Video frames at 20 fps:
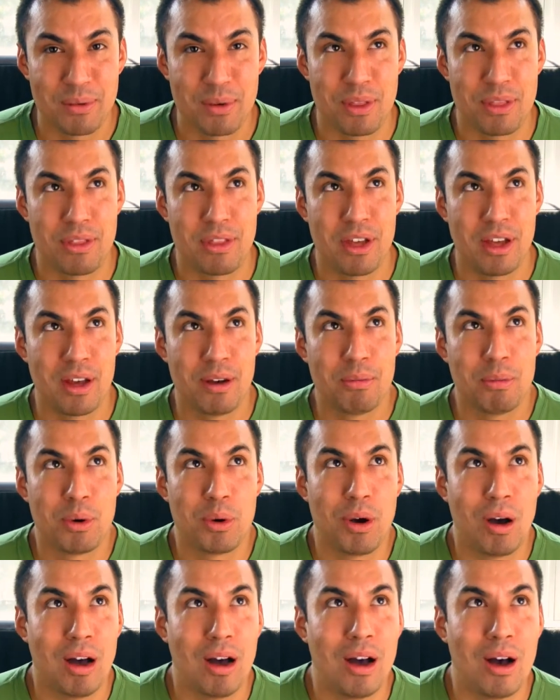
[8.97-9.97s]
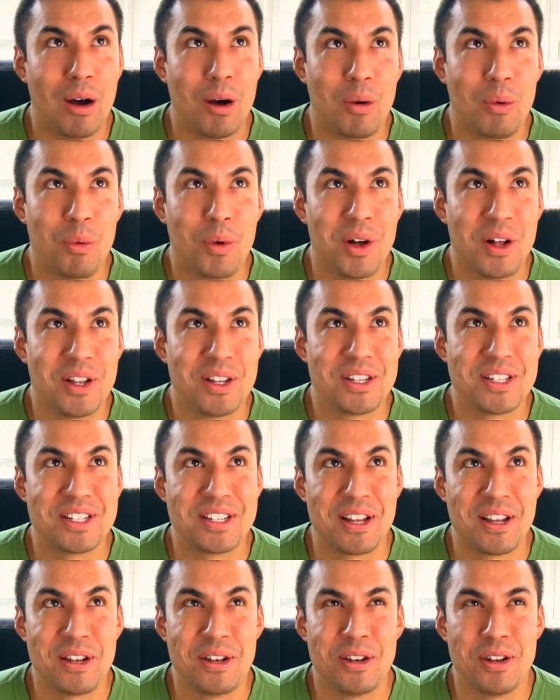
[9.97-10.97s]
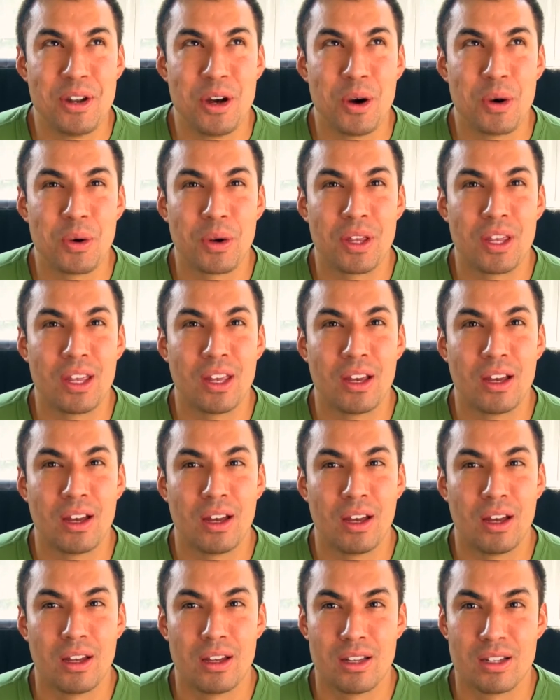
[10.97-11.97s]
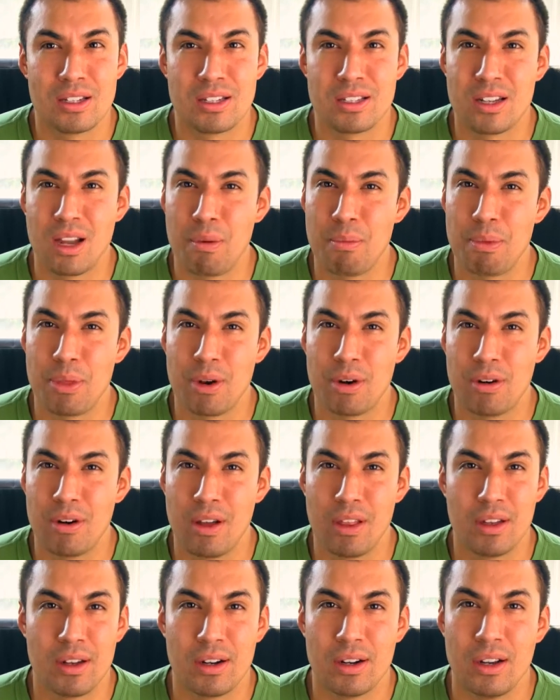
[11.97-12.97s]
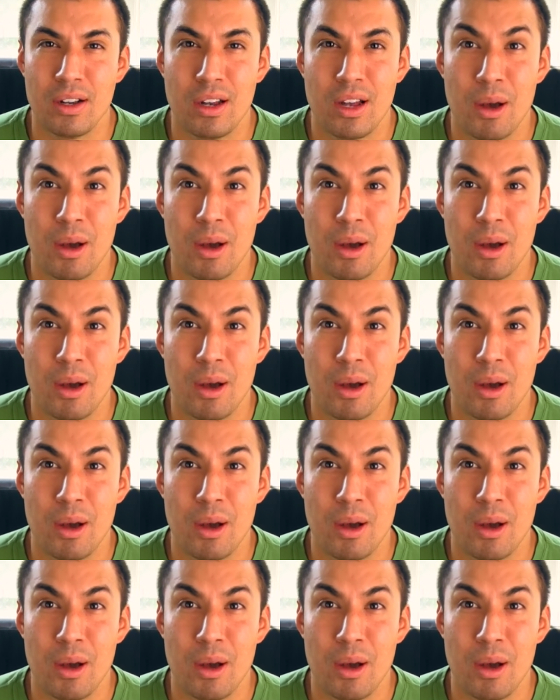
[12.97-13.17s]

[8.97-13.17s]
with them was a Nokia something or other.